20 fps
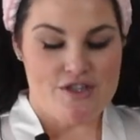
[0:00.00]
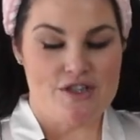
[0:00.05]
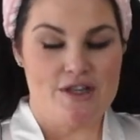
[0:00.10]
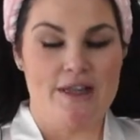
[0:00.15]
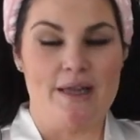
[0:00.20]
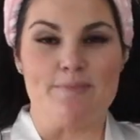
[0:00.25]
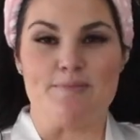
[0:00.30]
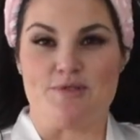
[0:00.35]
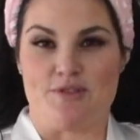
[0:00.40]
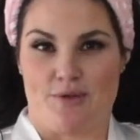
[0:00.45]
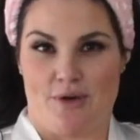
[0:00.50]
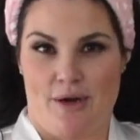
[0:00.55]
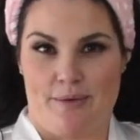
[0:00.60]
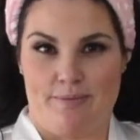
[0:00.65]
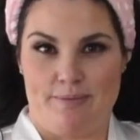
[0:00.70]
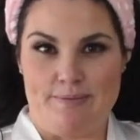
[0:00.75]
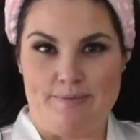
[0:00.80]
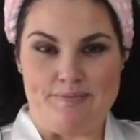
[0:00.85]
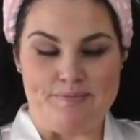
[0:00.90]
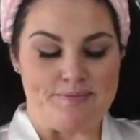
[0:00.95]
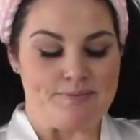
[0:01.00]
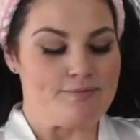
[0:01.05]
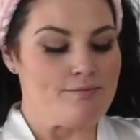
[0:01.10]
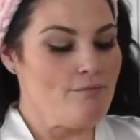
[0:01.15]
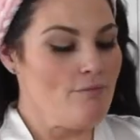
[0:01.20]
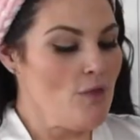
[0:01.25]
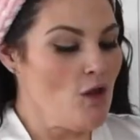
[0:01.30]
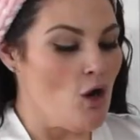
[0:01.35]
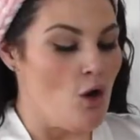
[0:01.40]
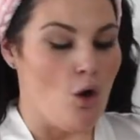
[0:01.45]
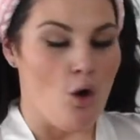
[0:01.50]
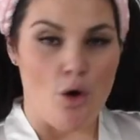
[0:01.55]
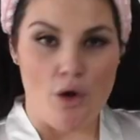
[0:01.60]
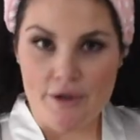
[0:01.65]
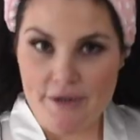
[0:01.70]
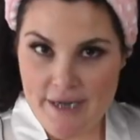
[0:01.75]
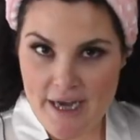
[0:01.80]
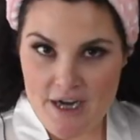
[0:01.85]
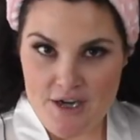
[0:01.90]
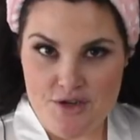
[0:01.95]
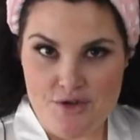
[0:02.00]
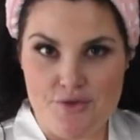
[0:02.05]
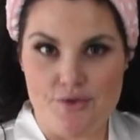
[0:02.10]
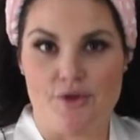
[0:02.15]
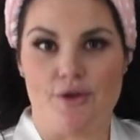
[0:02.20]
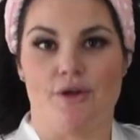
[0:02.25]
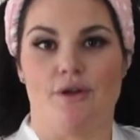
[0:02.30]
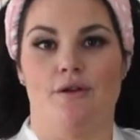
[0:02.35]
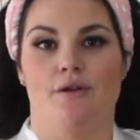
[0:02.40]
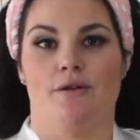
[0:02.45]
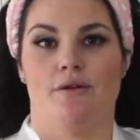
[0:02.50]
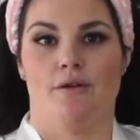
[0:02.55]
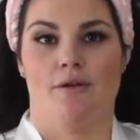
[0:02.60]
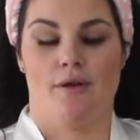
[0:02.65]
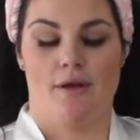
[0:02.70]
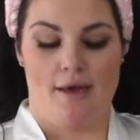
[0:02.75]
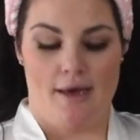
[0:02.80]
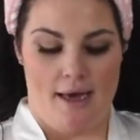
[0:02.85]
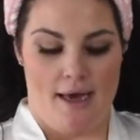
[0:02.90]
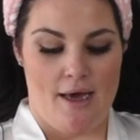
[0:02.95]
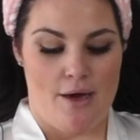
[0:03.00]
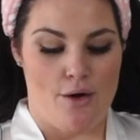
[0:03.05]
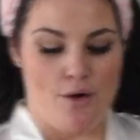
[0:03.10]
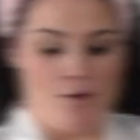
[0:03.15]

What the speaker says: lip scrub, all natural at